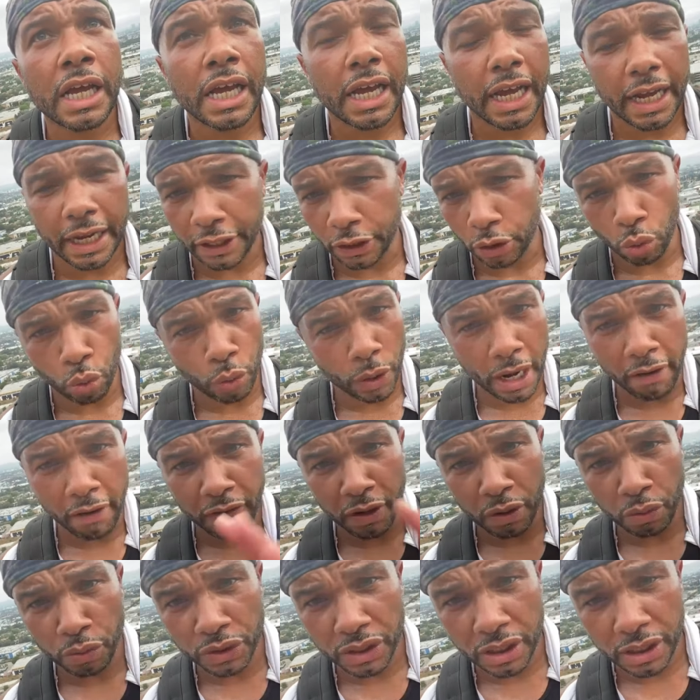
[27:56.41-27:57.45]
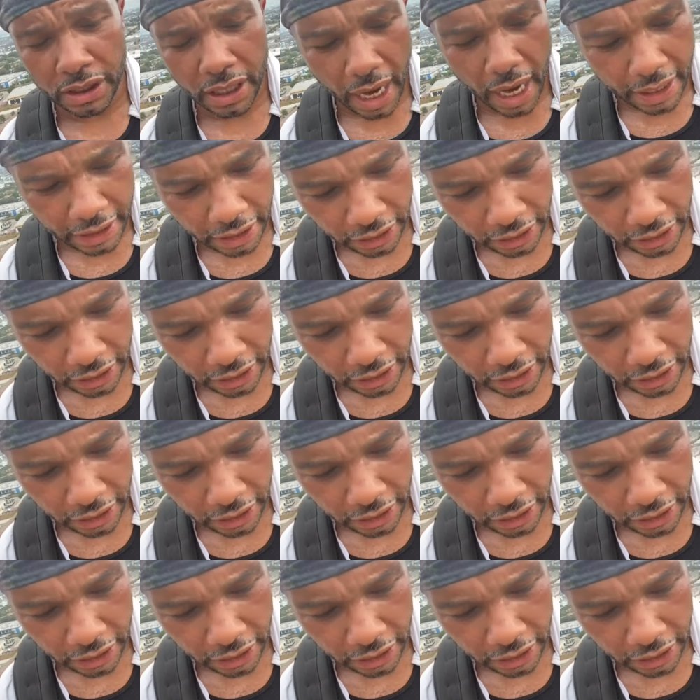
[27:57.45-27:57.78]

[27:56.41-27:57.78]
And do whatever it was designed to